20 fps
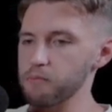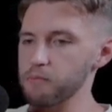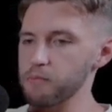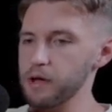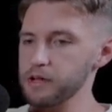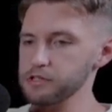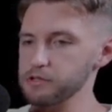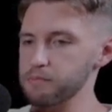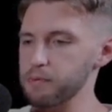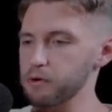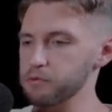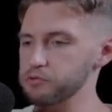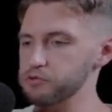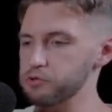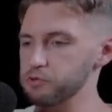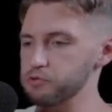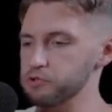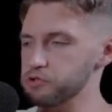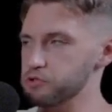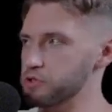
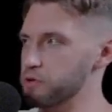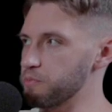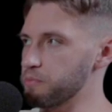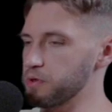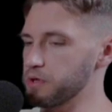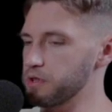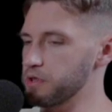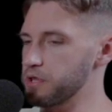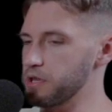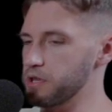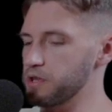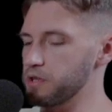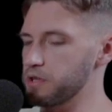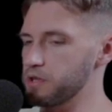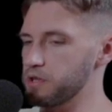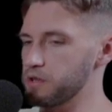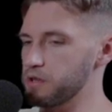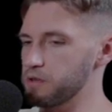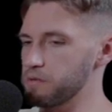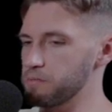just
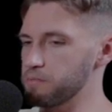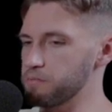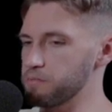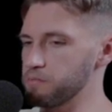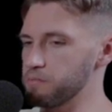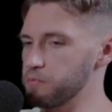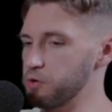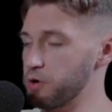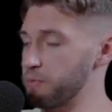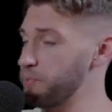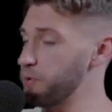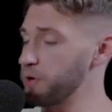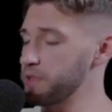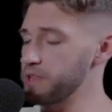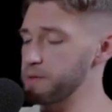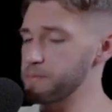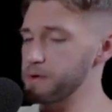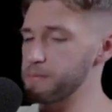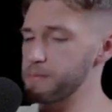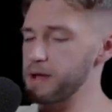completely,
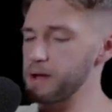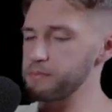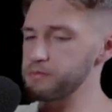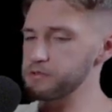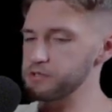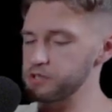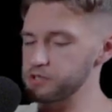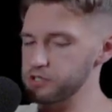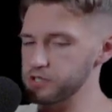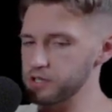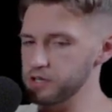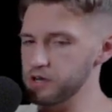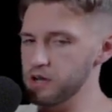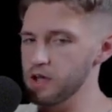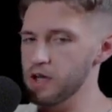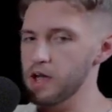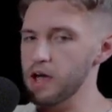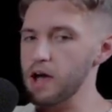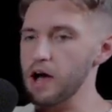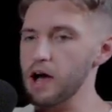putting them in a bad position.
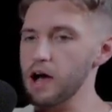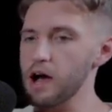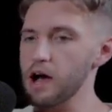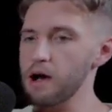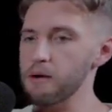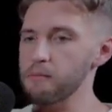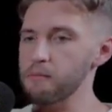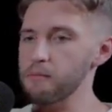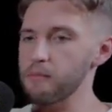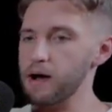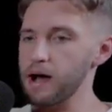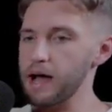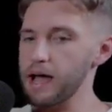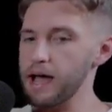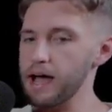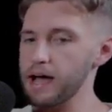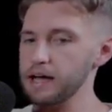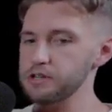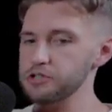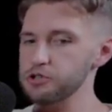Yeah. I
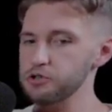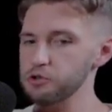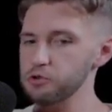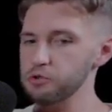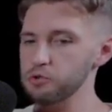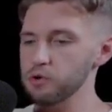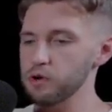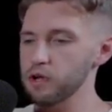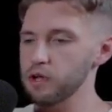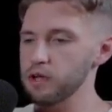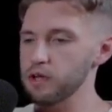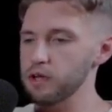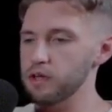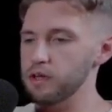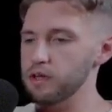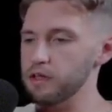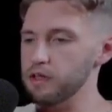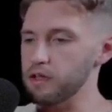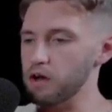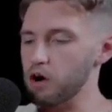had to
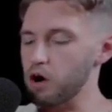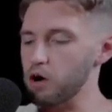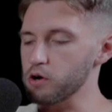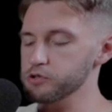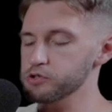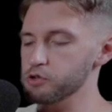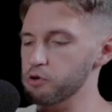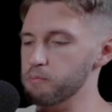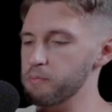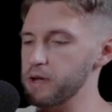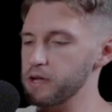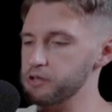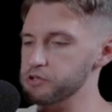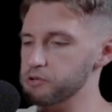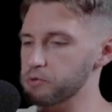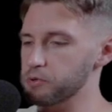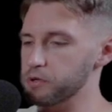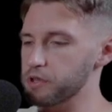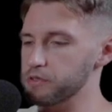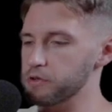also make
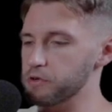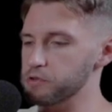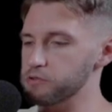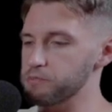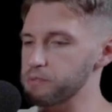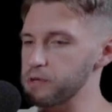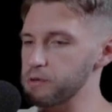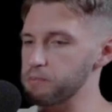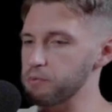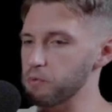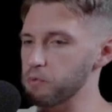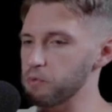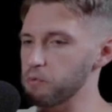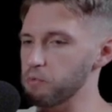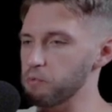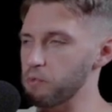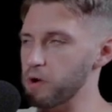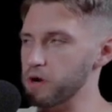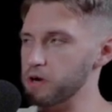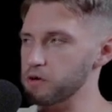sure that those
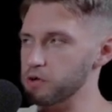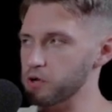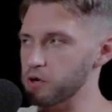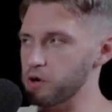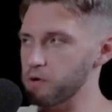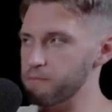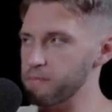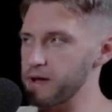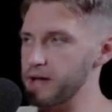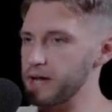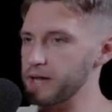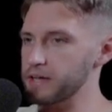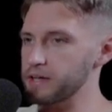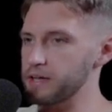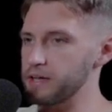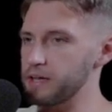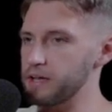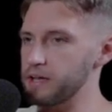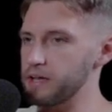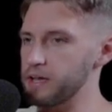people wanted to come
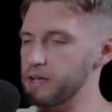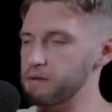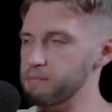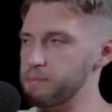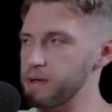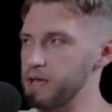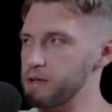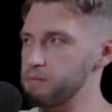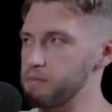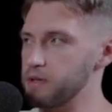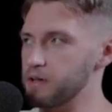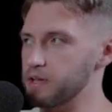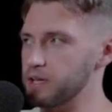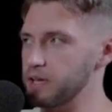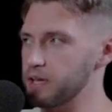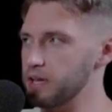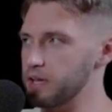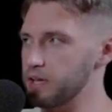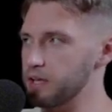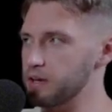back and pay me
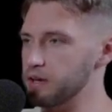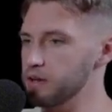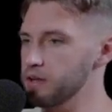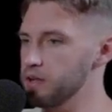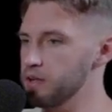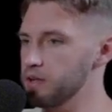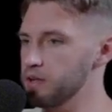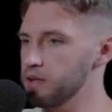again